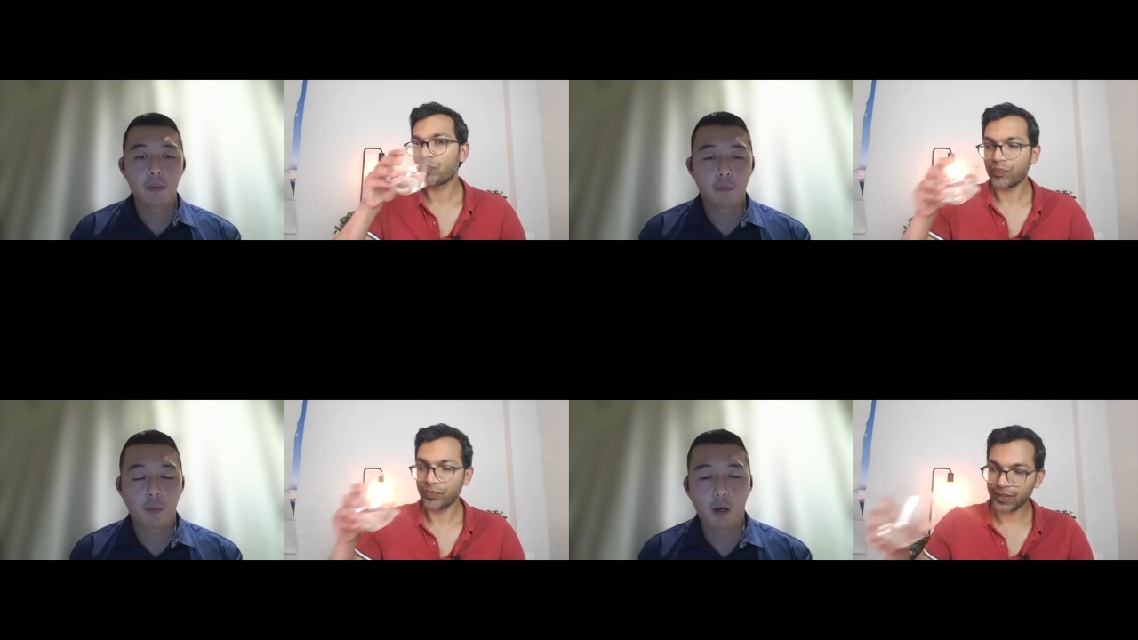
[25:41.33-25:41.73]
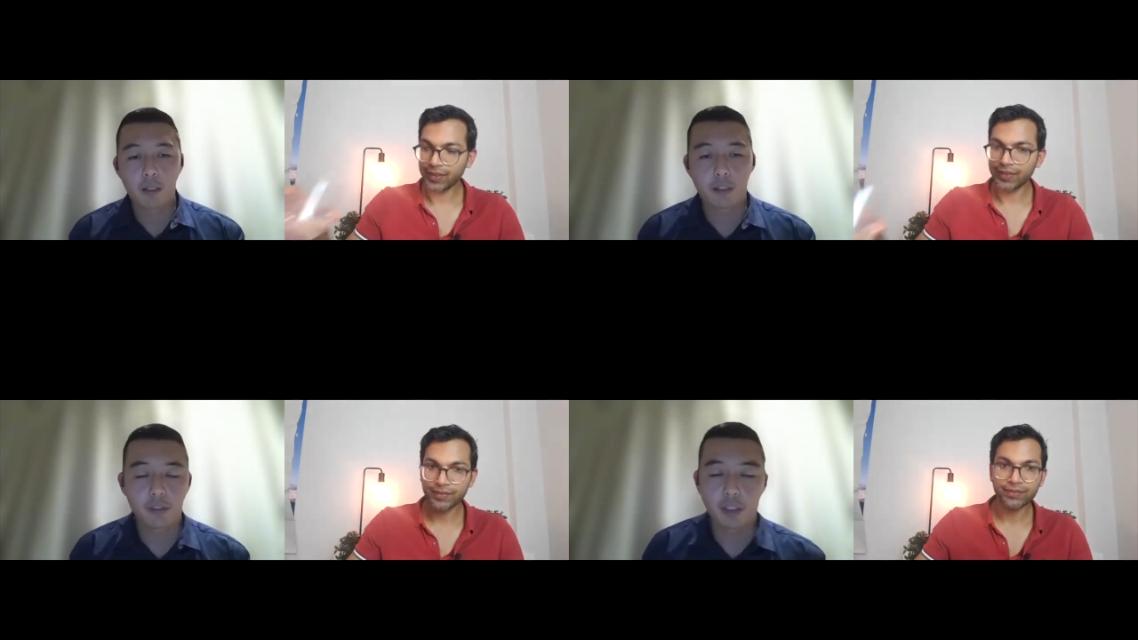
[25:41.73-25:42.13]

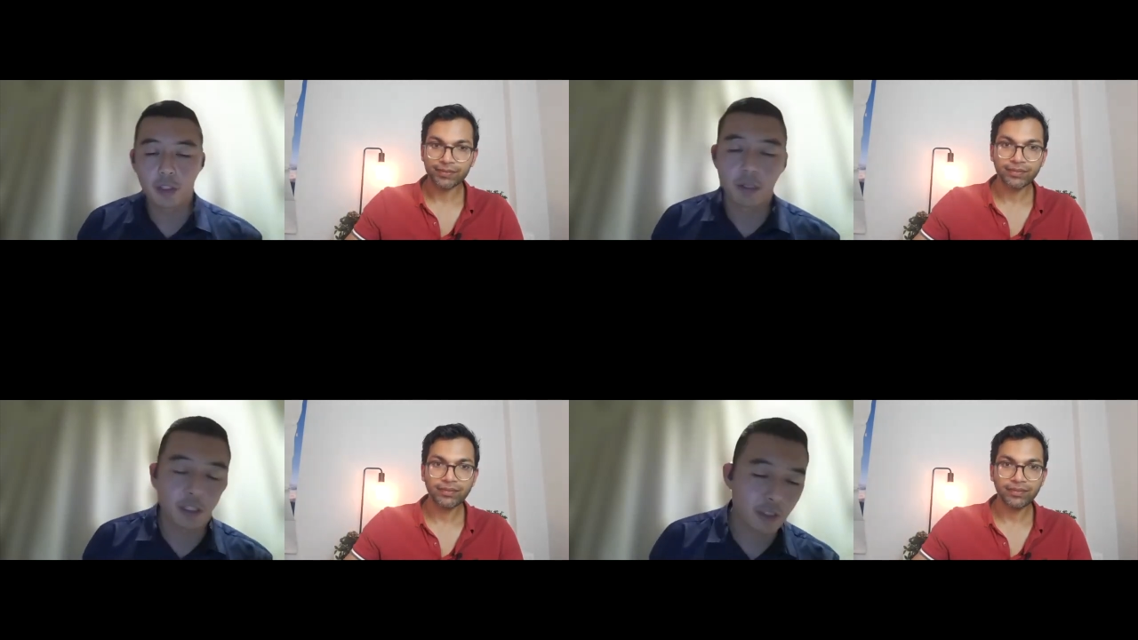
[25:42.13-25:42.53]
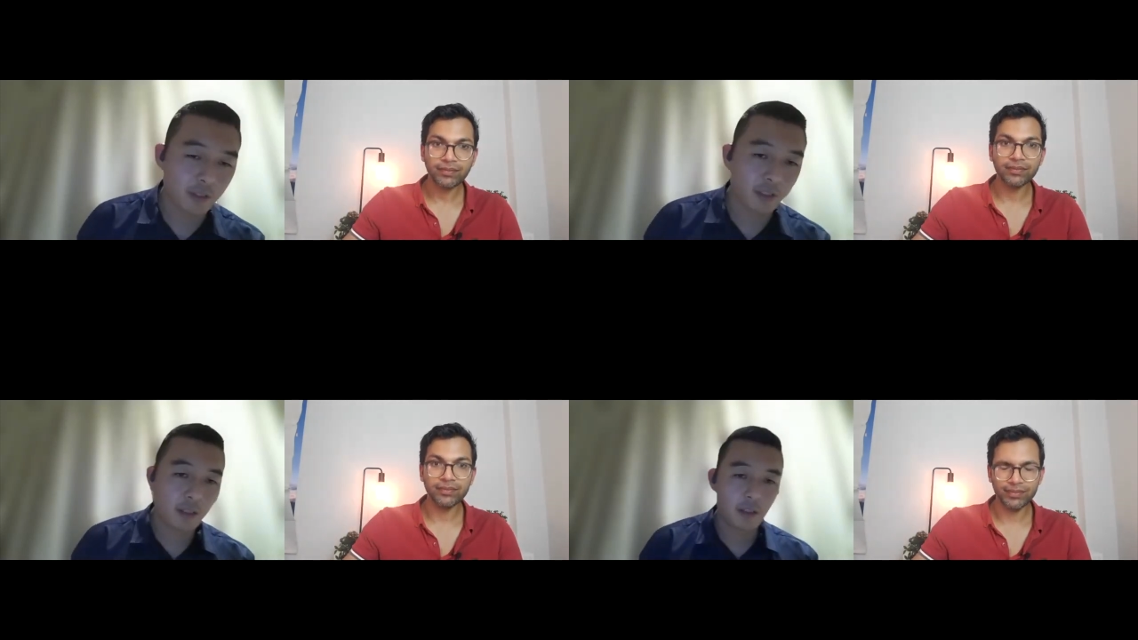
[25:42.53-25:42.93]
Speaker 1: worrying situation.
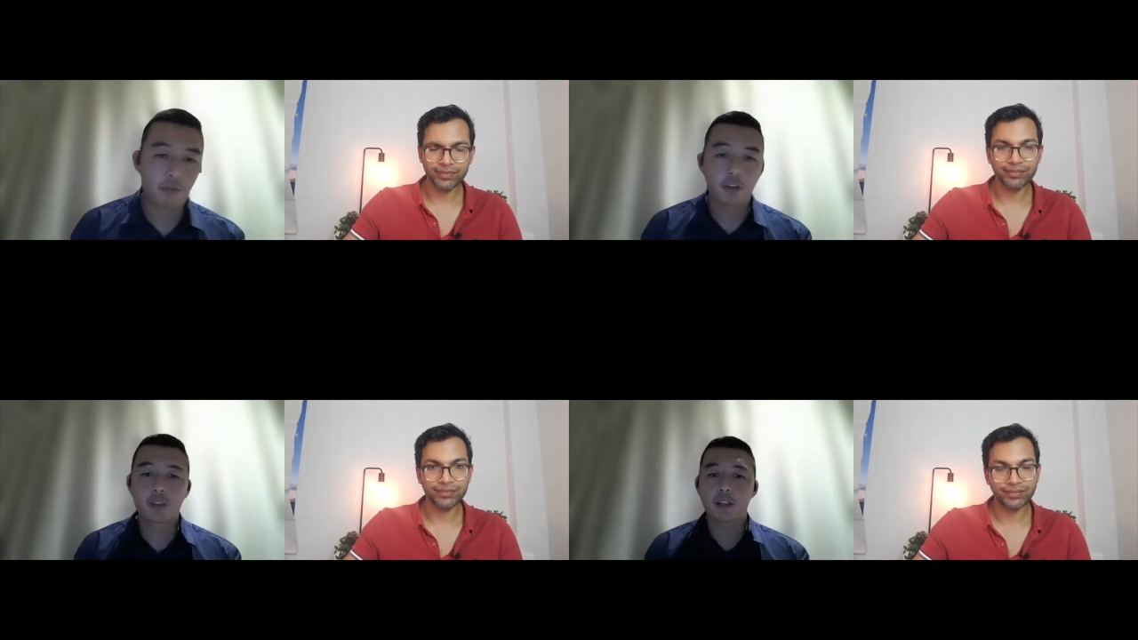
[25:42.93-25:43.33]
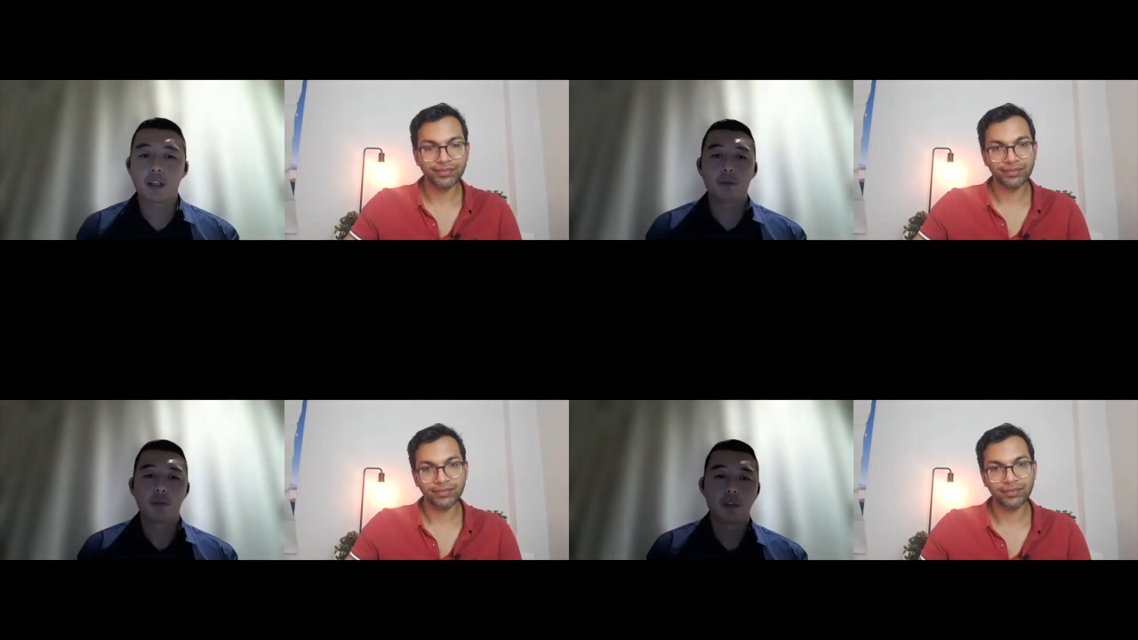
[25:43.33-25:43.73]
The, the first thing I
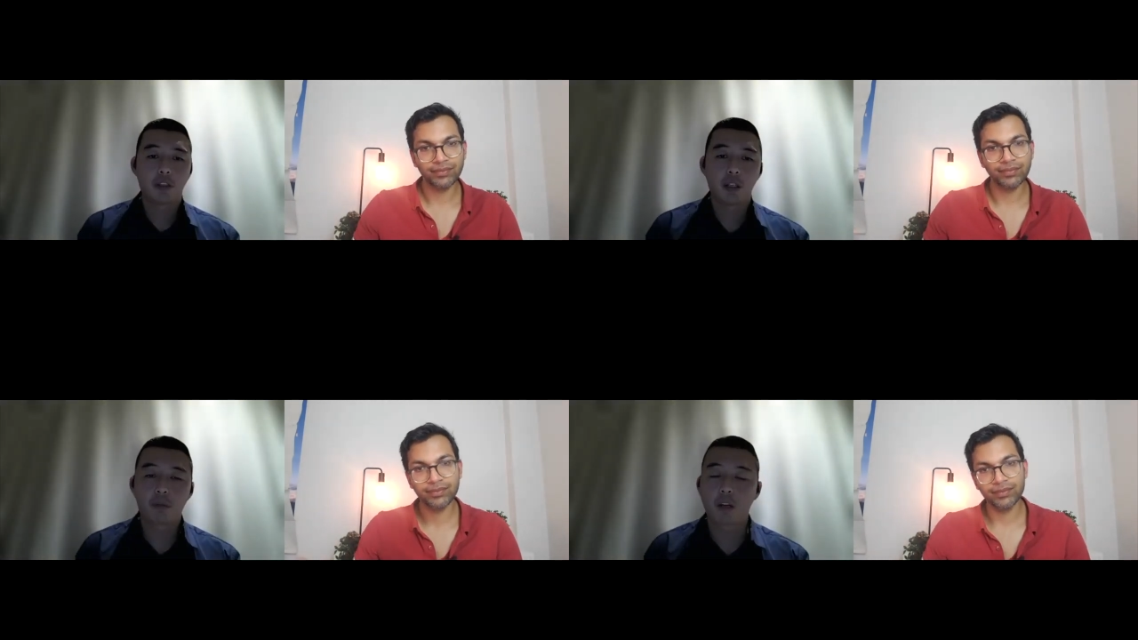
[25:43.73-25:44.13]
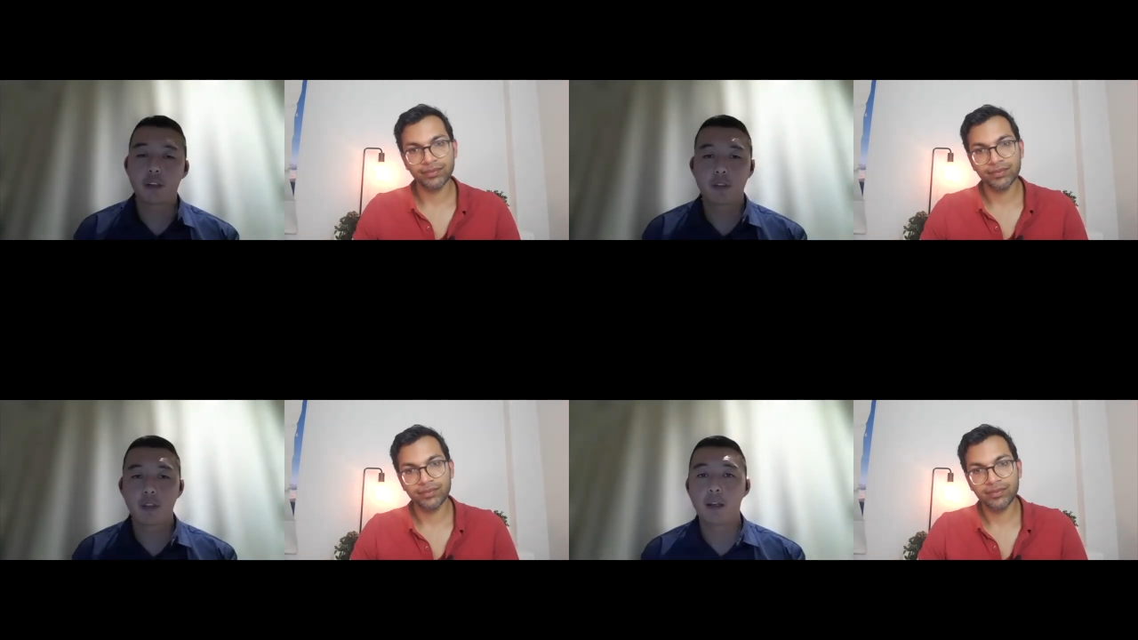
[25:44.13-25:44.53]
would do is
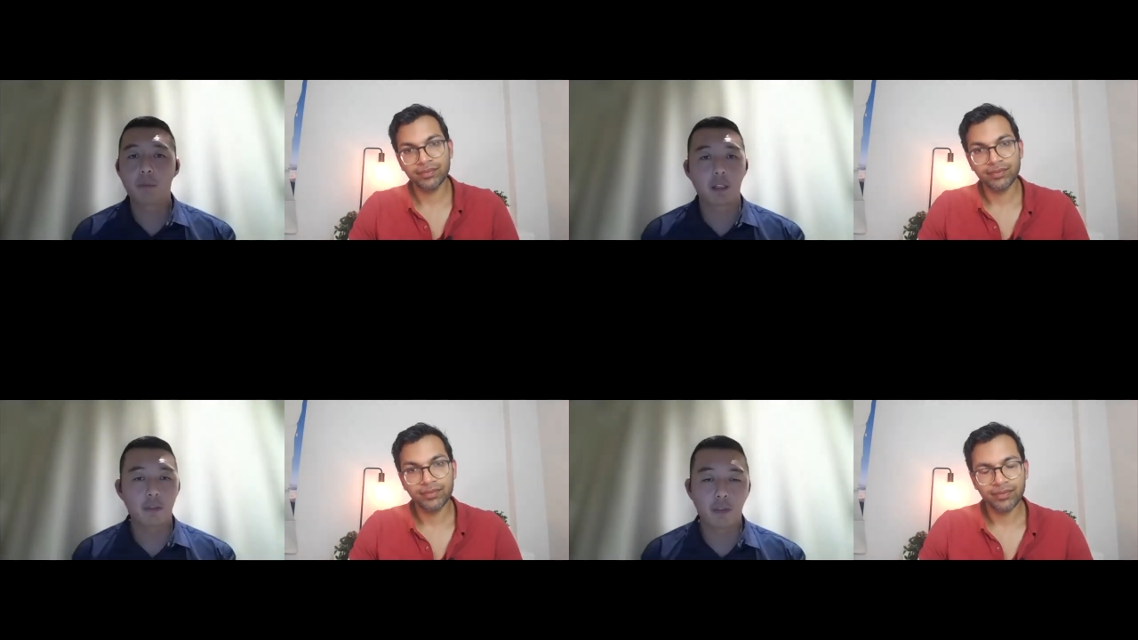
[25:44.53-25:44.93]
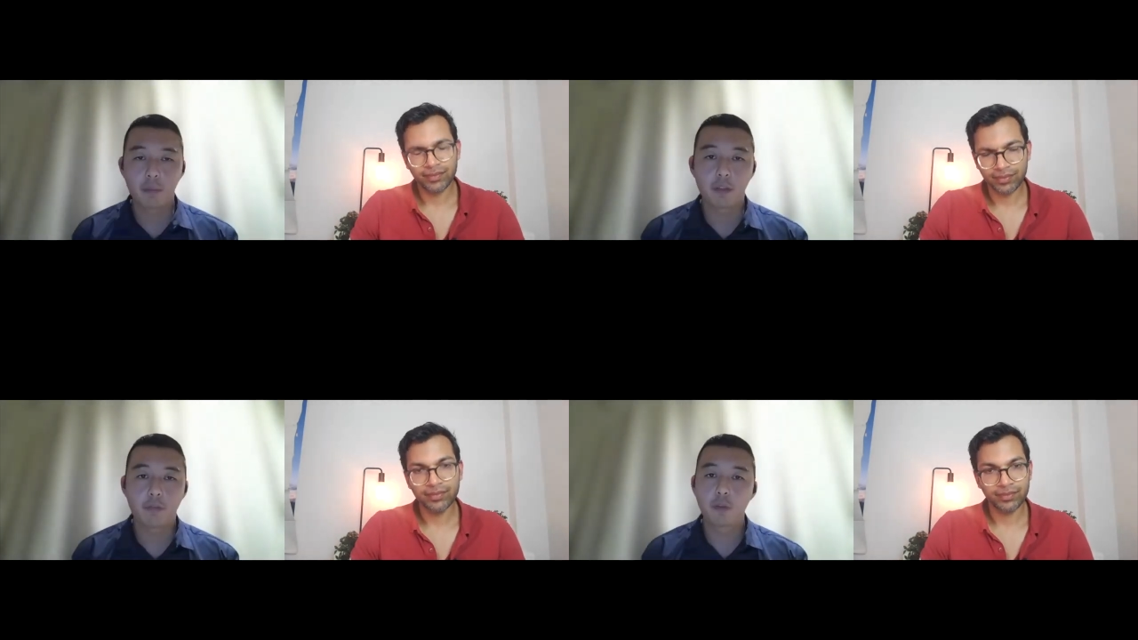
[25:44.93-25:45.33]
temporize that by giving a
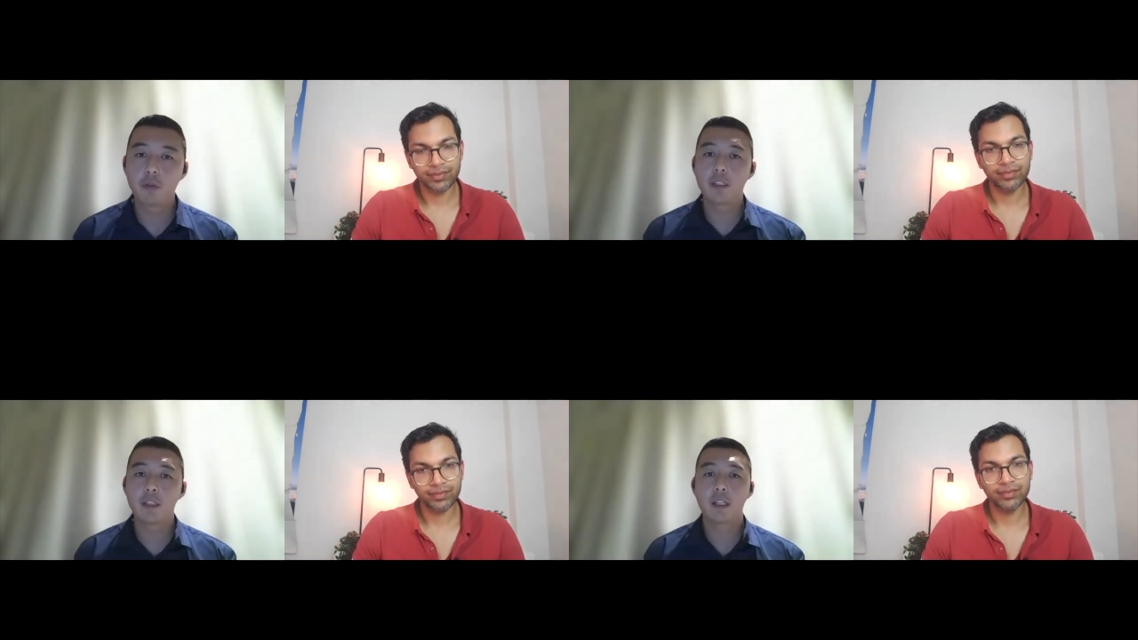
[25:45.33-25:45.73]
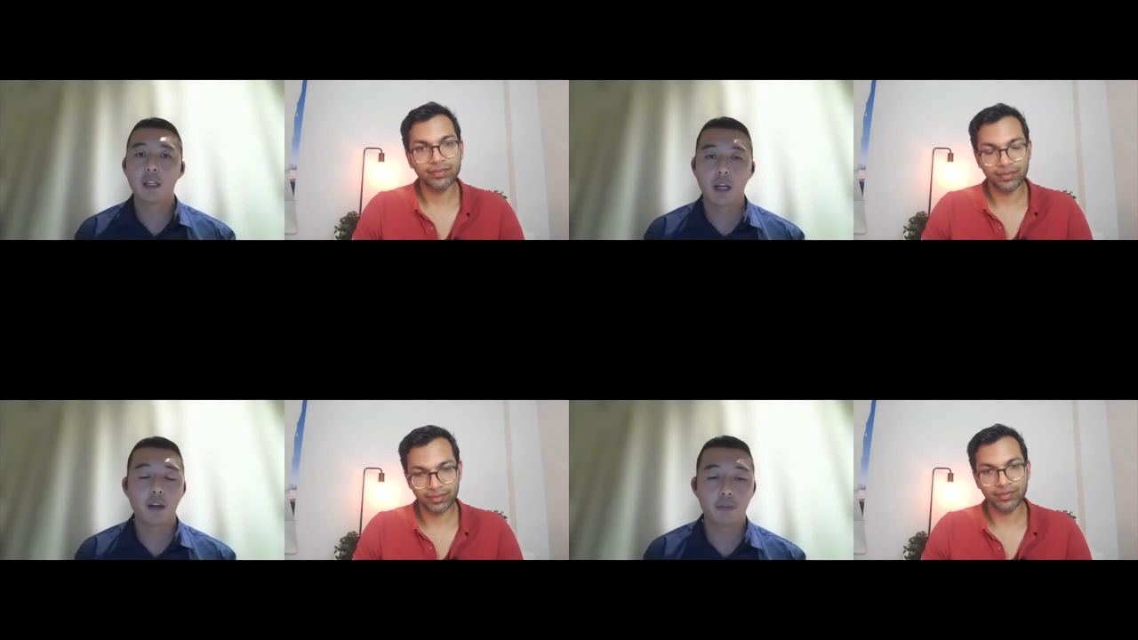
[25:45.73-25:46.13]
bit of fluid,
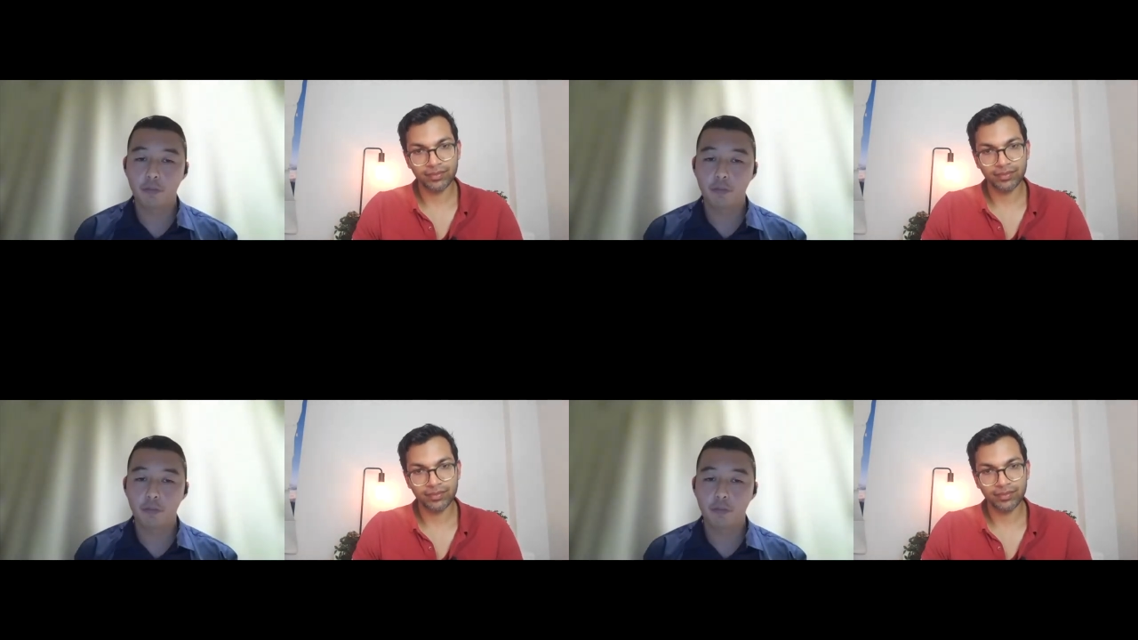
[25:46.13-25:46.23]
uh,